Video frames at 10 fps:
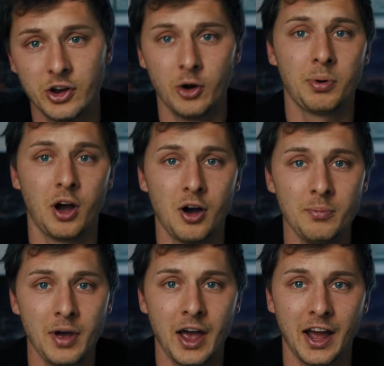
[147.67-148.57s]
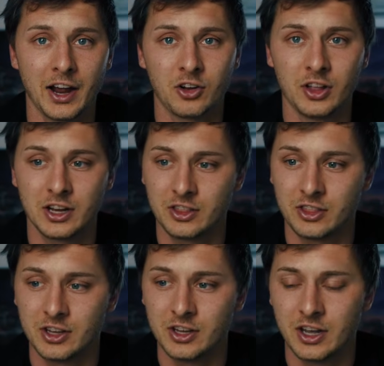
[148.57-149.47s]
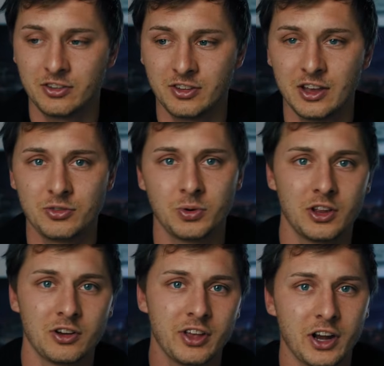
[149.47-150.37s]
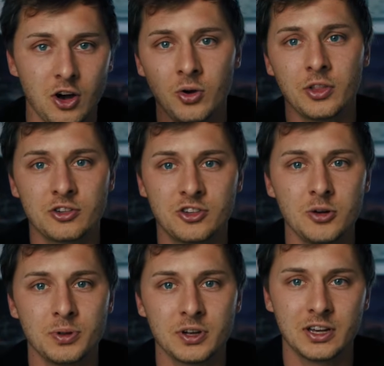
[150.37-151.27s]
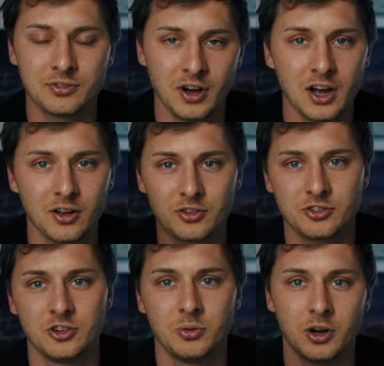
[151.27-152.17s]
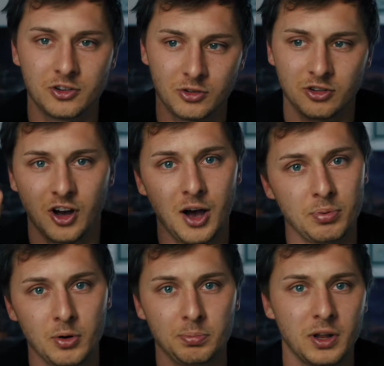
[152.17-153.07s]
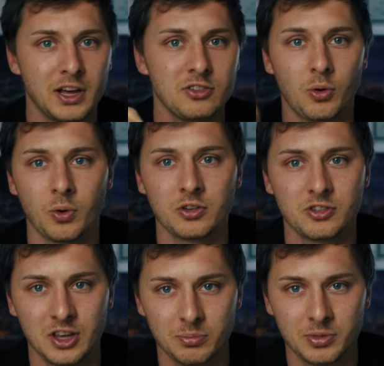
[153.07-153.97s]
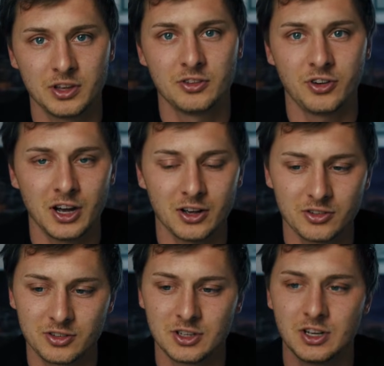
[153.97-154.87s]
No problem. And I clicked it says where there's like, oh, there's duplicate files. Do you want to stop, replace, or skip these files?